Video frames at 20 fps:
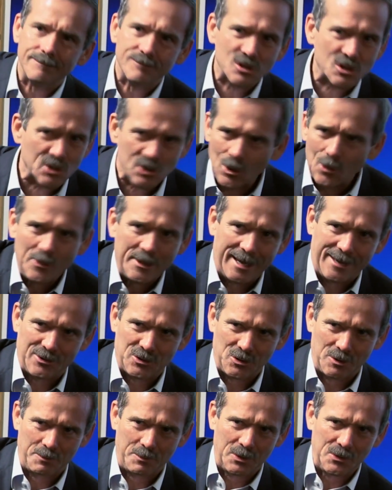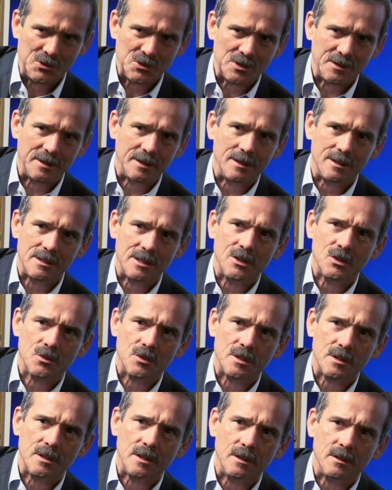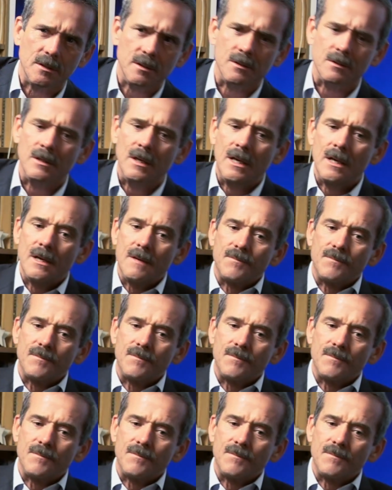show that to the person that it's interesting to?